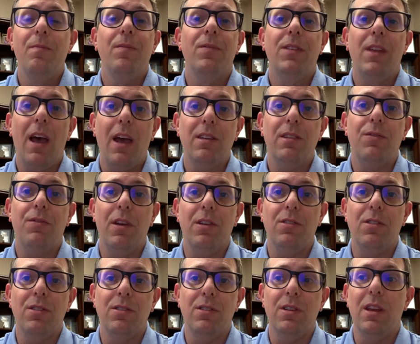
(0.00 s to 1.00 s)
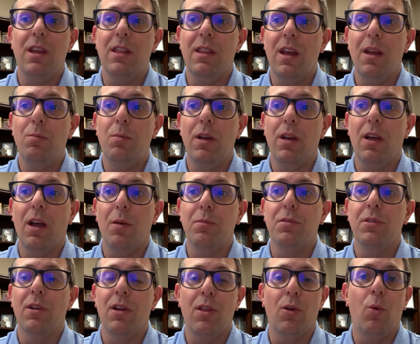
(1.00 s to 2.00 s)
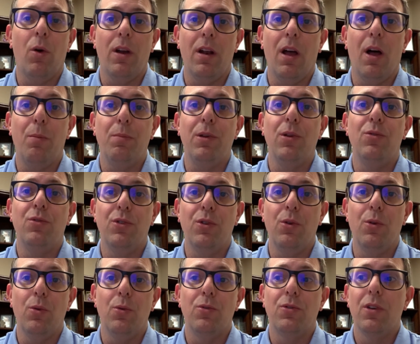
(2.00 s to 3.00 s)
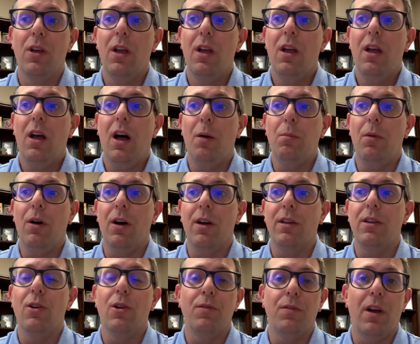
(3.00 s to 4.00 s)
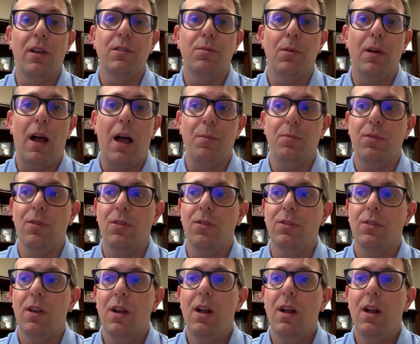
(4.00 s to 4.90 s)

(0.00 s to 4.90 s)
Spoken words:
Tax efficiency then becomes another way to help you choose among your investment options.